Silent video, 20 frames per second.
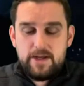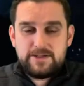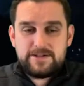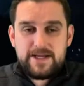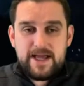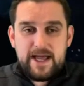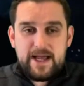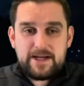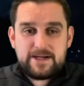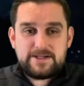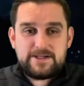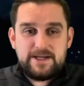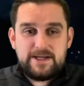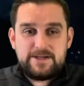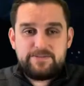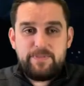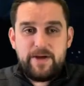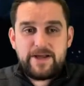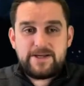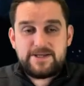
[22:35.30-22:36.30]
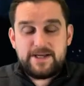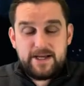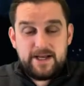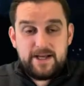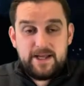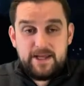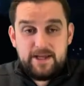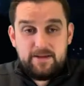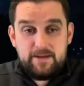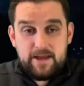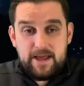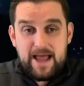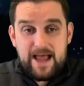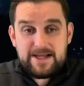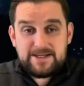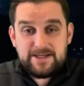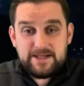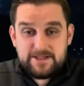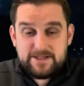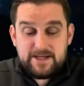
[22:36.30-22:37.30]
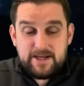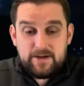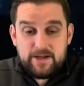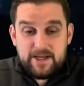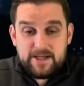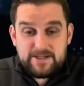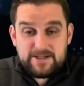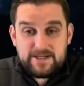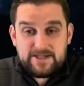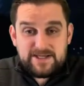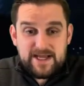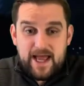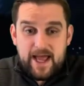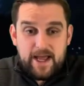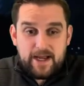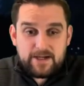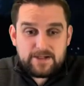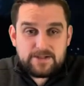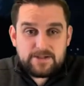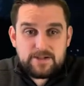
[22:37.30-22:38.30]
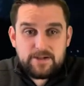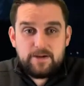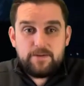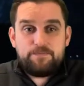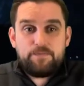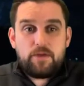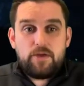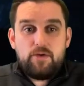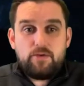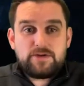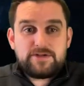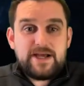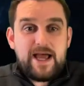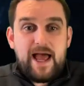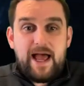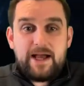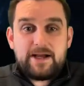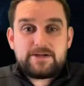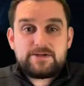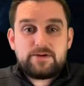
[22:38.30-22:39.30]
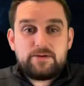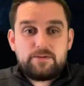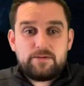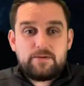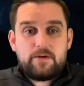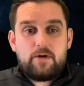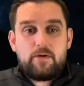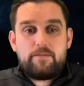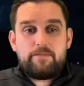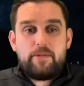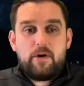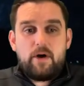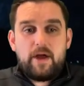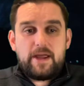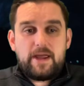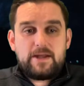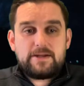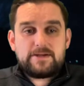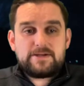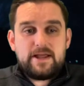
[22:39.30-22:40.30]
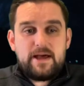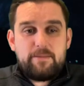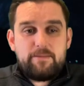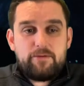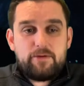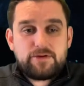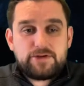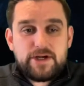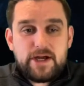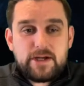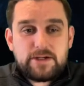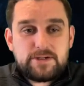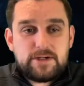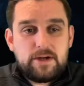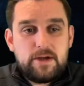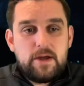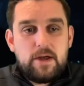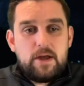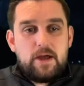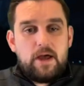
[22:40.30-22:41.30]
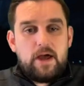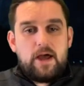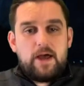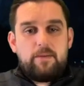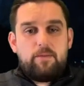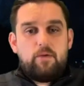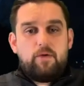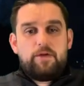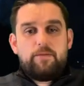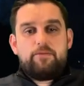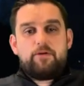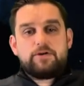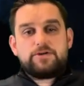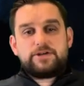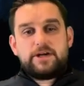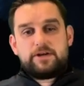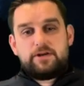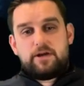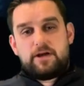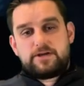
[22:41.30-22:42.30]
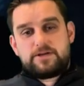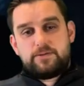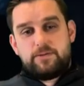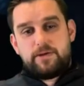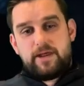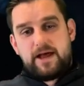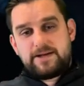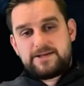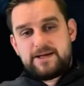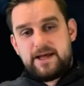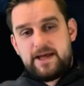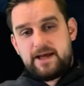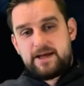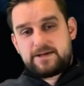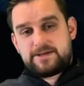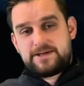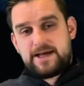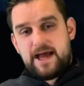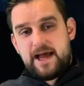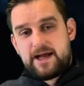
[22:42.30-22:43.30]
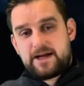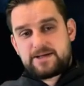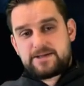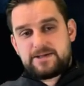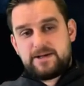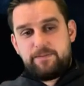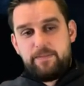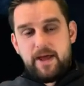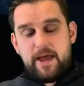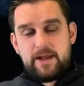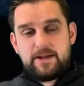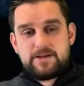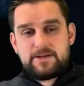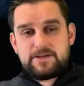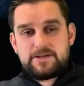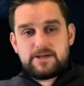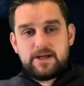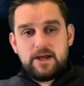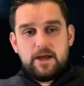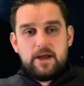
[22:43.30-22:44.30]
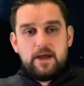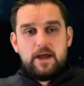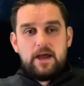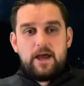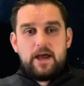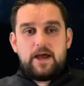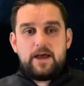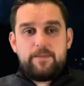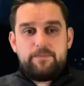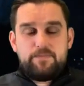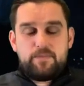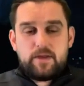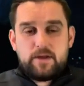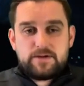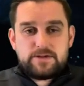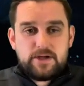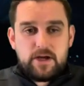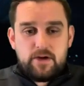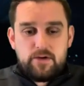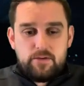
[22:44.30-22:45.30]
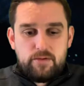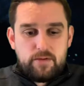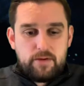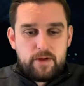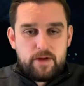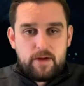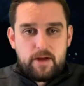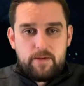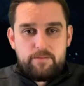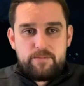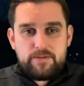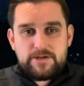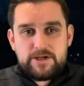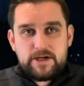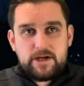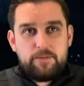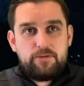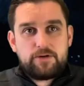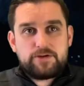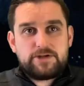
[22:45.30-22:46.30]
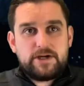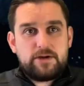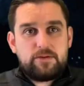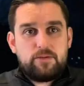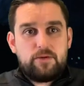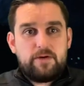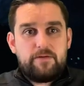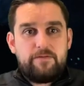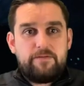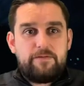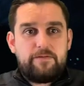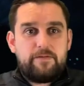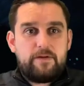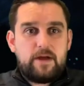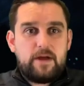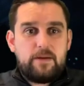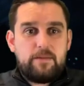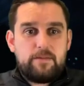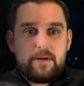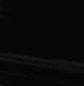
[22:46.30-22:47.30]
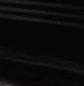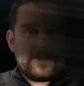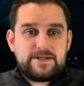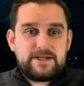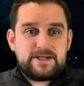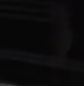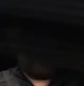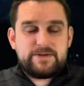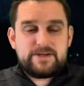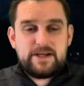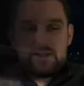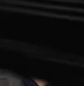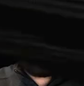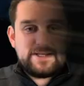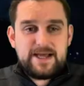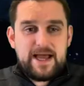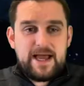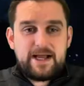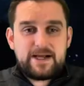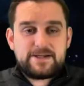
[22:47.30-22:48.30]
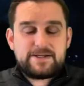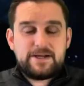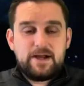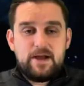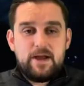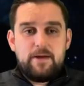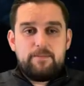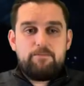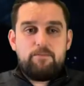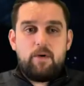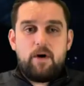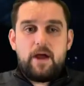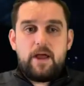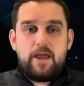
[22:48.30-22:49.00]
tax is basically, as it sounds, it's a tax. You're taxed on buying into that project. What the project does with that tax depends. So a particular project with a 6% tax might